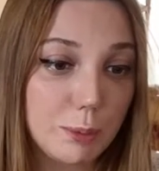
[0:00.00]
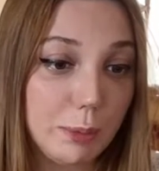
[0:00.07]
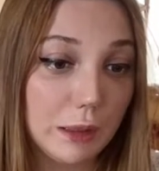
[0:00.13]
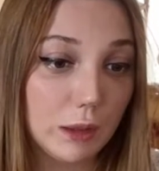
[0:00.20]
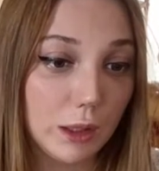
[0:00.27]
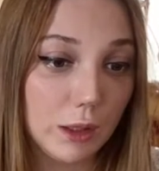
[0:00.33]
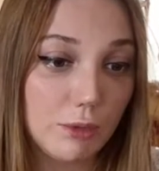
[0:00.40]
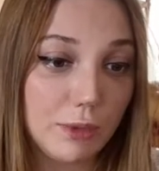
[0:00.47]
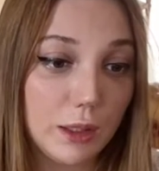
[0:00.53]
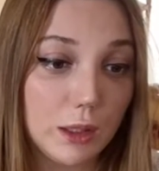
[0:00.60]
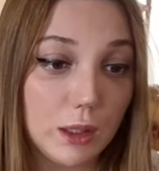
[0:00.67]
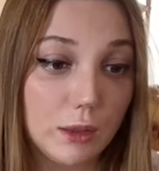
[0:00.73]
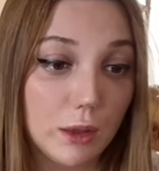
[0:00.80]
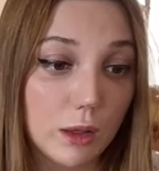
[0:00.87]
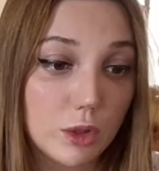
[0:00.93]
believe that
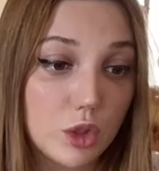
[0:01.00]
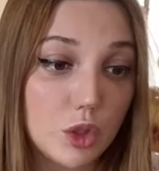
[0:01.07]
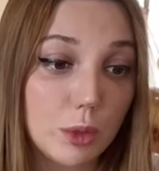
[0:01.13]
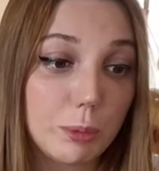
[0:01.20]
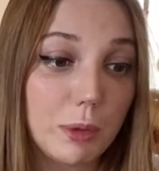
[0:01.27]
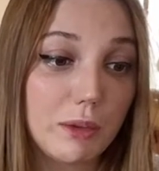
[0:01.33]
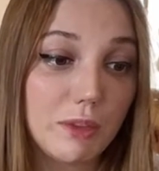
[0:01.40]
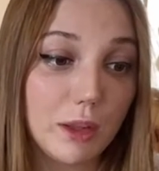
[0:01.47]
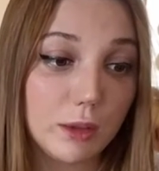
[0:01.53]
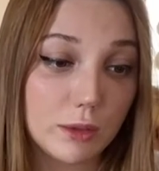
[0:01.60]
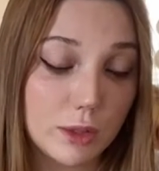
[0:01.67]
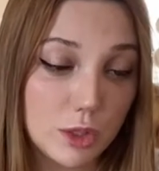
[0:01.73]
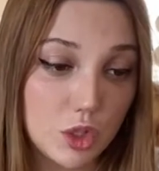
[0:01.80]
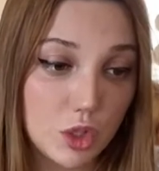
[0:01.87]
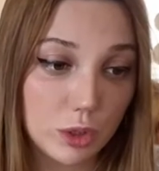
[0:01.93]
adults should
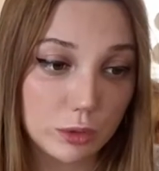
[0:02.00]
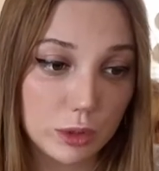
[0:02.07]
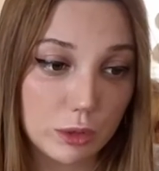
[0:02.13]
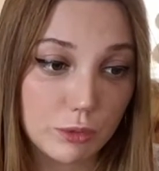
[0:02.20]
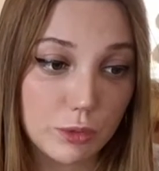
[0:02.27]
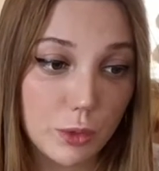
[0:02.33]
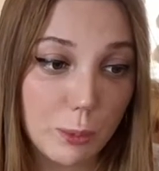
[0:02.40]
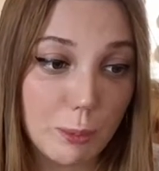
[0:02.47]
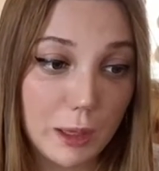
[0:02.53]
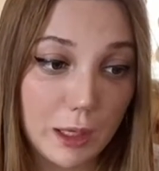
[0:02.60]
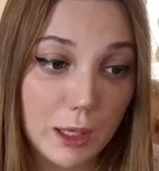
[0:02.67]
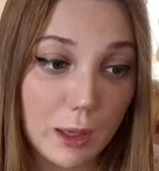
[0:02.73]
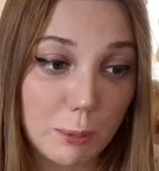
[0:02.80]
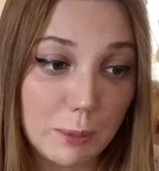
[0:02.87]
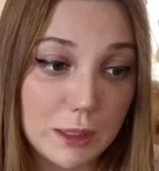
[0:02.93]
prevent children from
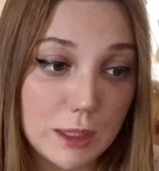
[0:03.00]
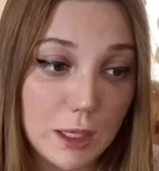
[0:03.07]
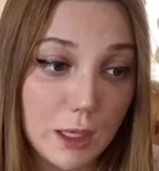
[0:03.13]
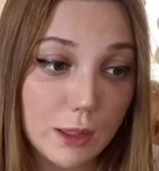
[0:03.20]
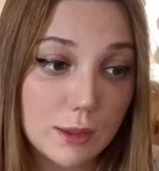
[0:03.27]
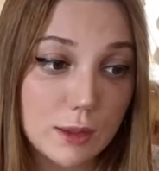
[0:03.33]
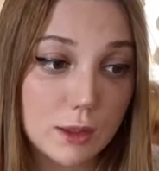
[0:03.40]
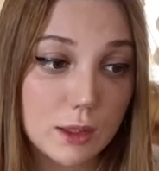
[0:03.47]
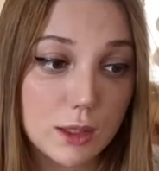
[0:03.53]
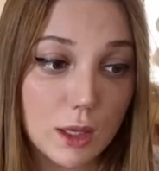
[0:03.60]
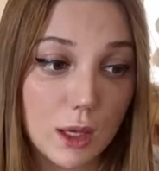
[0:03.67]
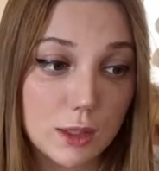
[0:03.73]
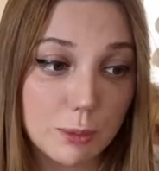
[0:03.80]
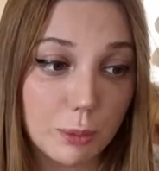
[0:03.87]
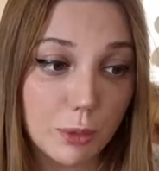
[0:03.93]
making mistakes.
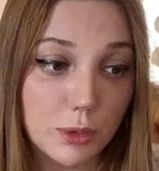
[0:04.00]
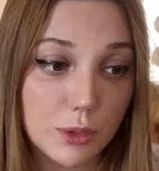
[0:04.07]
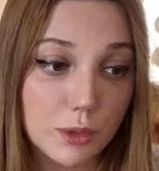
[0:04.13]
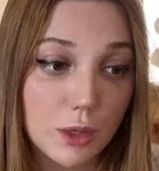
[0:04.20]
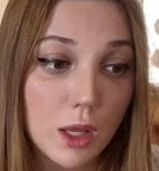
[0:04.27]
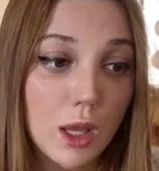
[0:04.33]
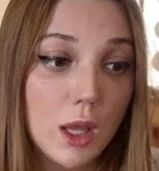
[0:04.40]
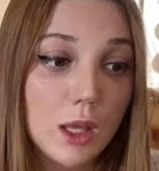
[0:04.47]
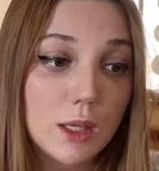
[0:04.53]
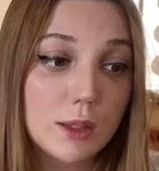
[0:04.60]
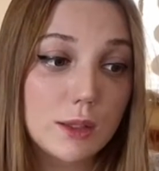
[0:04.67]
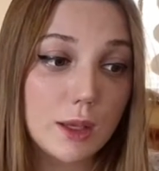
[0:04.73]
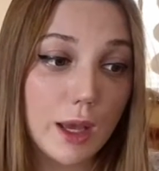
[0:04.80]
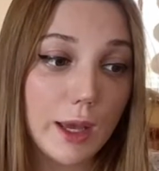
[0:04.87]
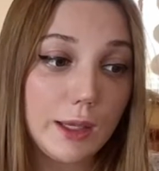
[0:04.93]
Discuss both
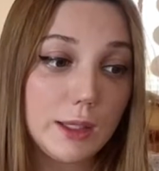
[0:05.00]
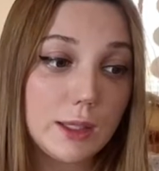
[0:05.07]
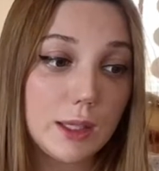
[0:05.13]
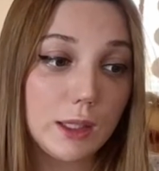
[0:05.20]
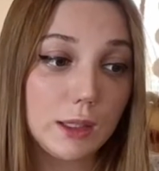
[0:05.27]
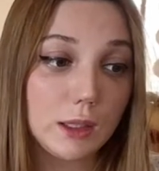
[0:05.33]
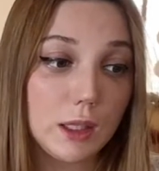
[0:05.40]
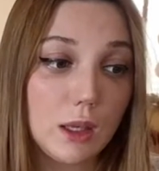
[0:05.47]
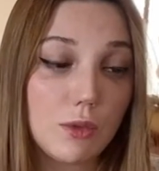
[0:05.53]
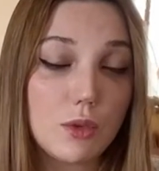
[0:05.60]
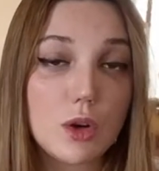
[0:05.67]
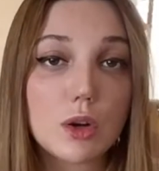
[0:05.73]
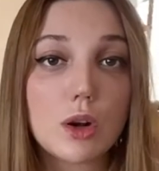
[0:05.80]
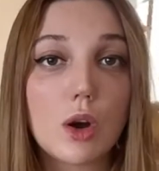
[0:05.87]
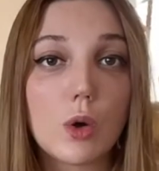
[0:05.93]
sides and give
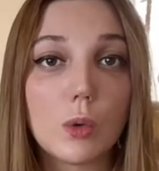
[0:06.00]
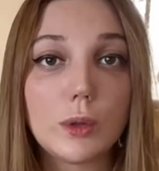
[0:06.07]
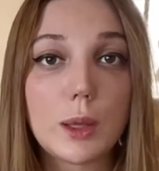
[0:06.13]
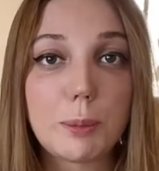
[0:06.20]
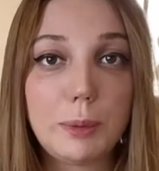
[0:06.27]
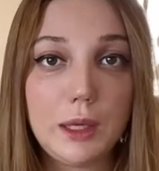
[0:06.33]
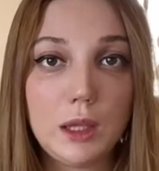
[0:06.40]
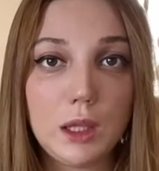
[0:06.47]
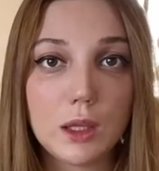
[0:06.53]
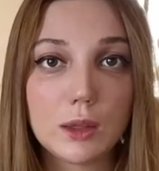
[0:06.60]
your own opinion.